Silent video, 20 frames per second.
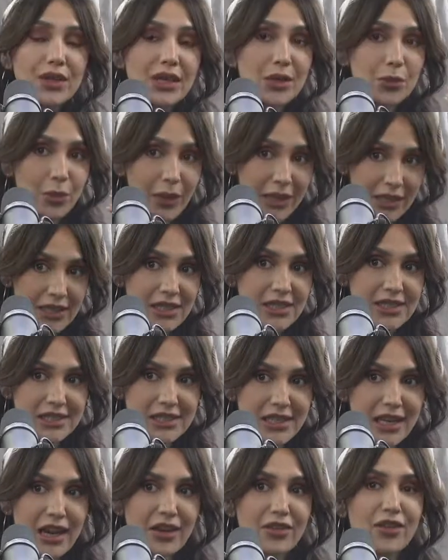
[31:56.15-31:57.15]
only
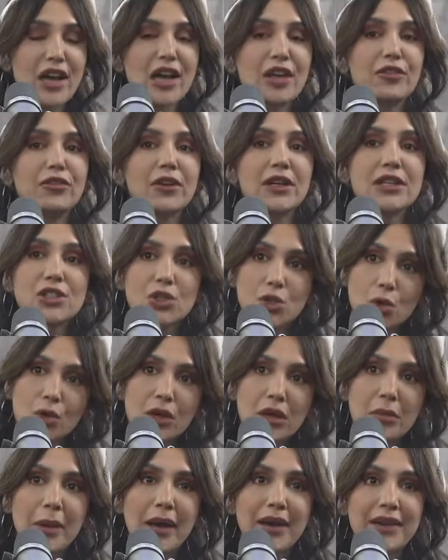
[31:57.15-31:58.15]
witnessed it, I've heard friends
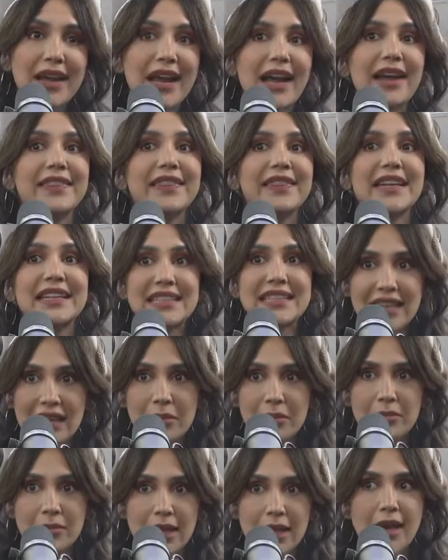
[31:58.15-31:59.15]
talk about it and they
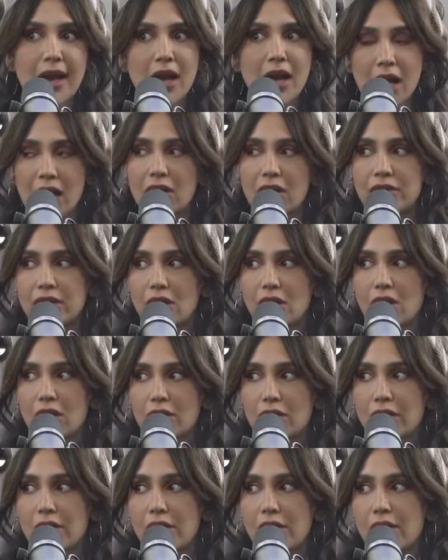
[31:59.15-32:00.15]
DM me a hell of a lot.
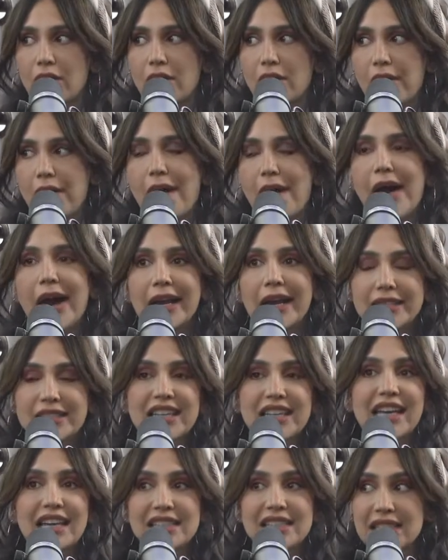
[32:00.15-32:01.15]
I had
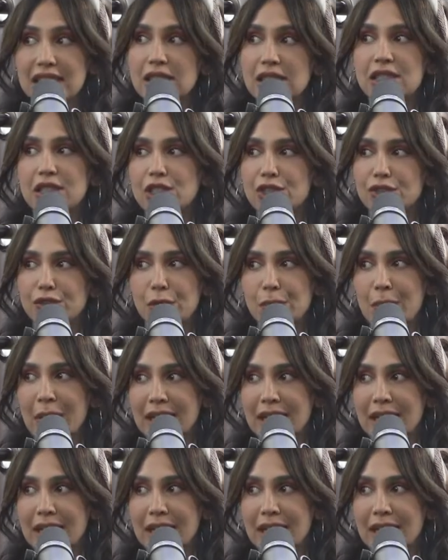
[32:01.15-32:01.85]
to get distance from